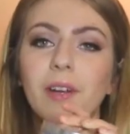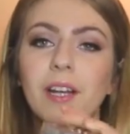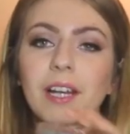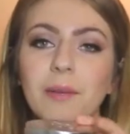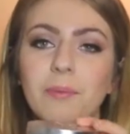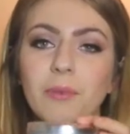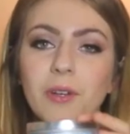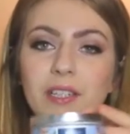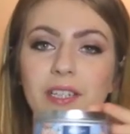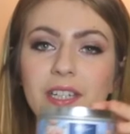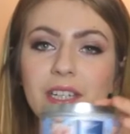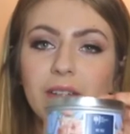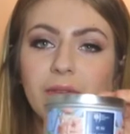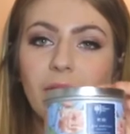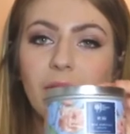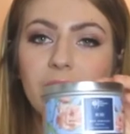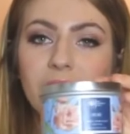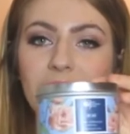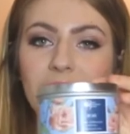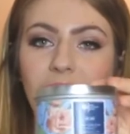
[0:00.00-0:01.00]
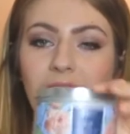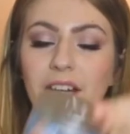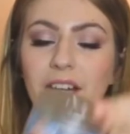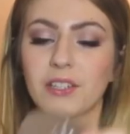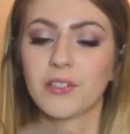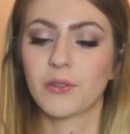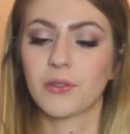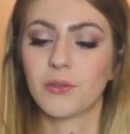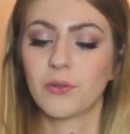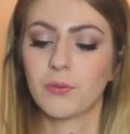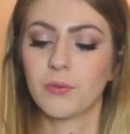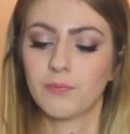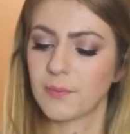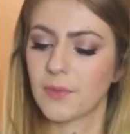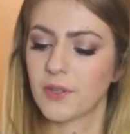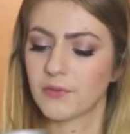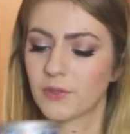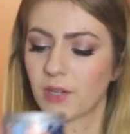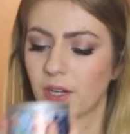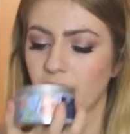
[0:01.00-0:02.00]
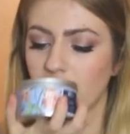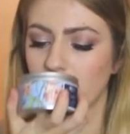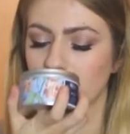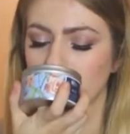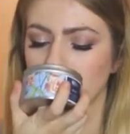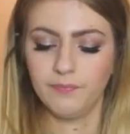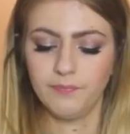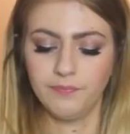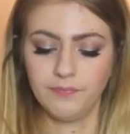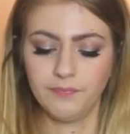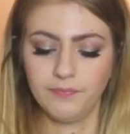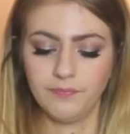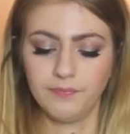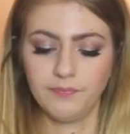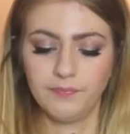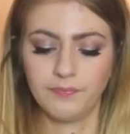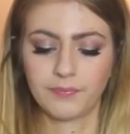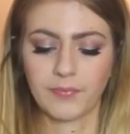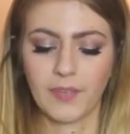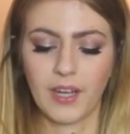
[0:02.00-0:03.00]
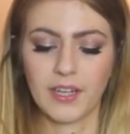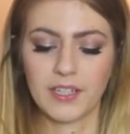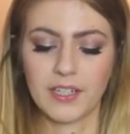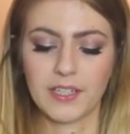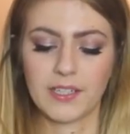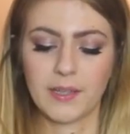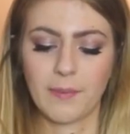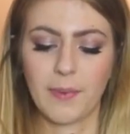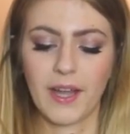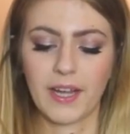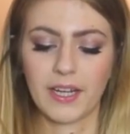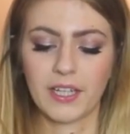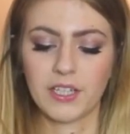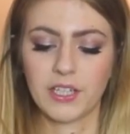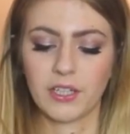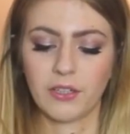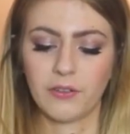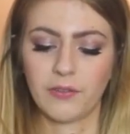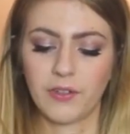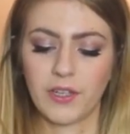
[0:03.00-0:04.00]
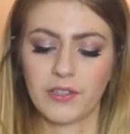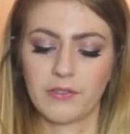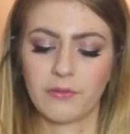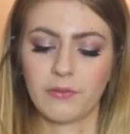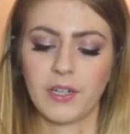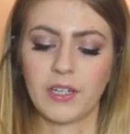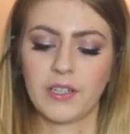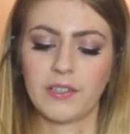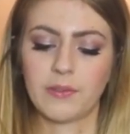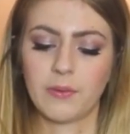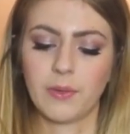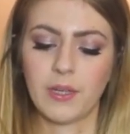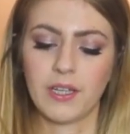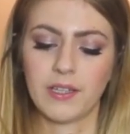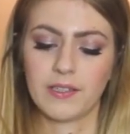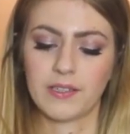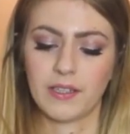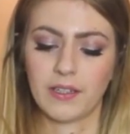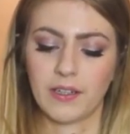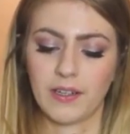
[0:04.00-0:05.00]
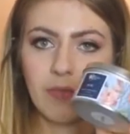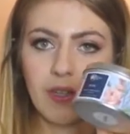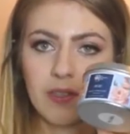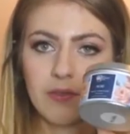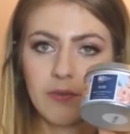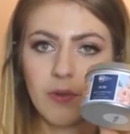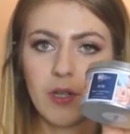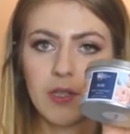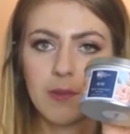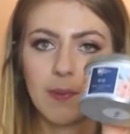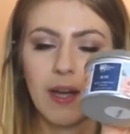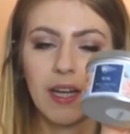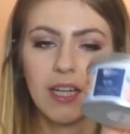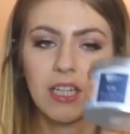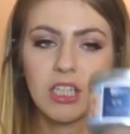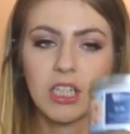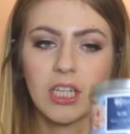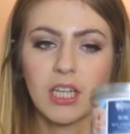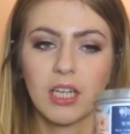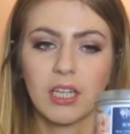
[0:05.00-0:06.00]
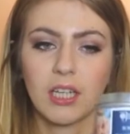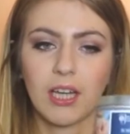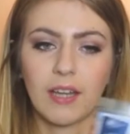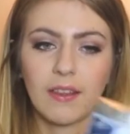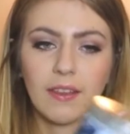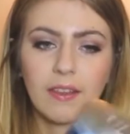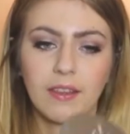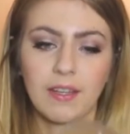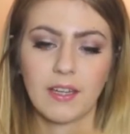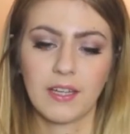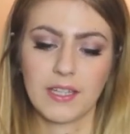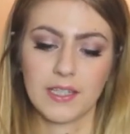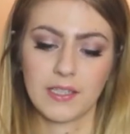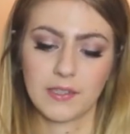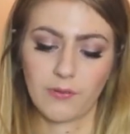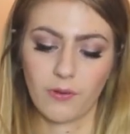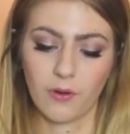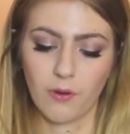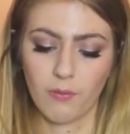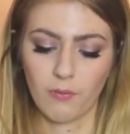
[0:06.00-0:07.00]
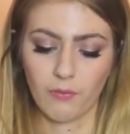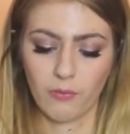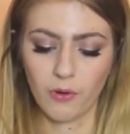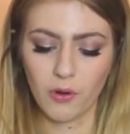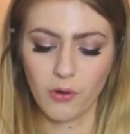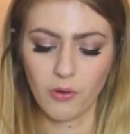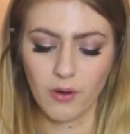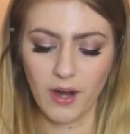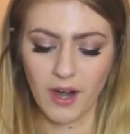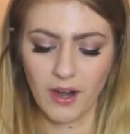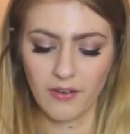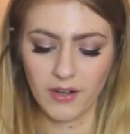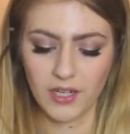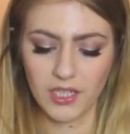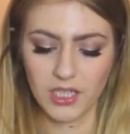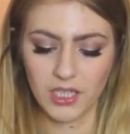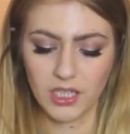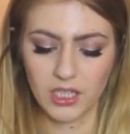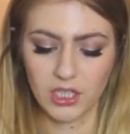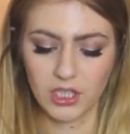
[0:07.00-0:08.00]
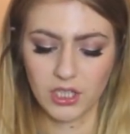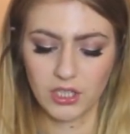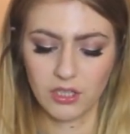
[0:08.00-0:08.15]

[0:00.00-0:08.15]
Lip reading: really pretty rose candle. Smells really nice. And just the packaging of it is really sweet. It's a nice rose packaging, and it's from Royal Heritage